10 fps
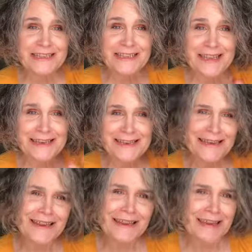scent
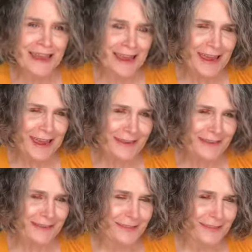
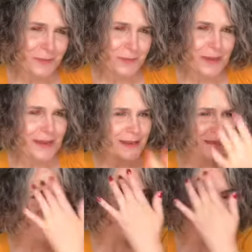at the
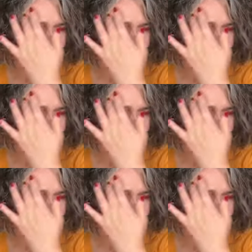base.